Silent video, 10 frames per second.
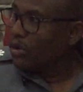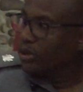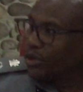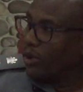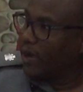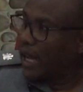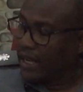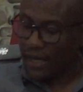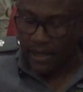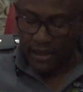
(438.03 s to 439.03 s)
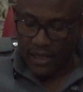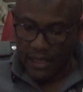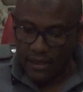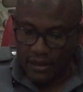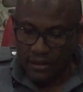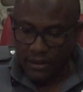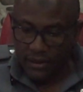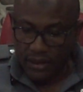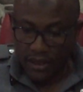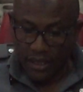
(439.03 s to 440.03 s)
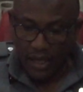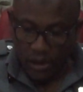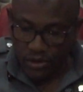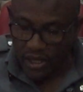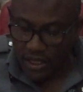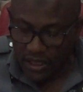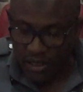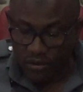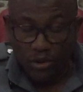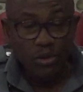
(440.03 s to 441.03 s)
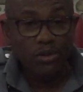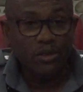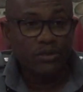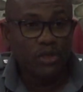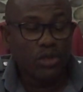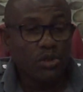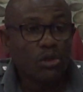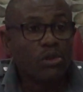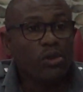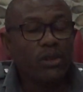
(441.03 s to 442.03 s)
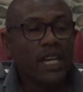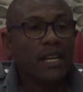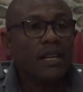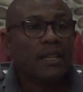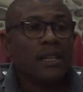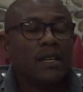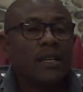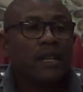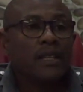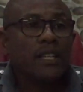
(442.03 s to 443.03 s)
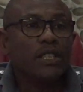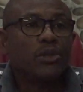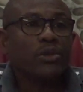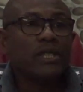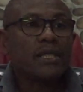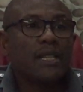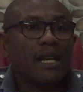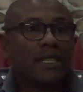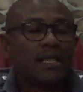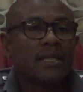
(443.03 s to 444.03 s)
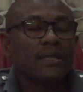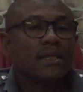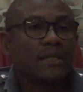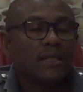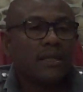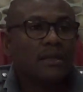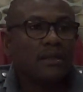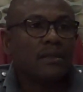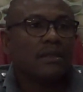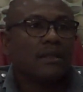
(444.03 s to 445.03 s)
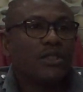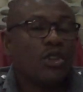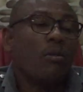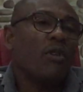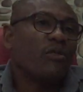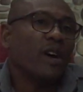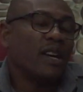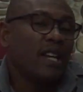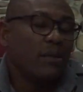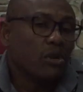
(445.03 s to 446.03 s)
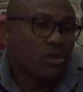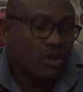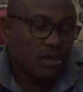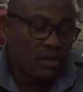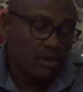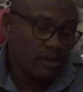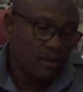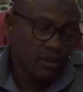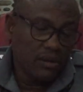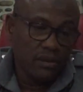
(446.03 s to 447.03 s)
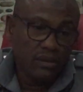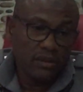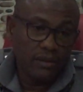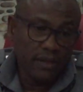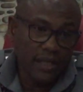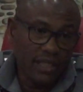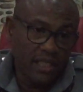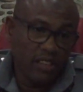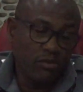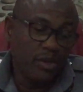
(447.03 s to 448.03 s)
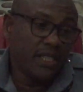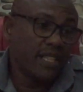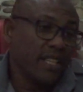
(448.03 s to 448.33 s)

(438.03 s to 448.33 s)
closure, like I said in the Hausa interview we've just concluded, the issue is that some of our neighbors, they've been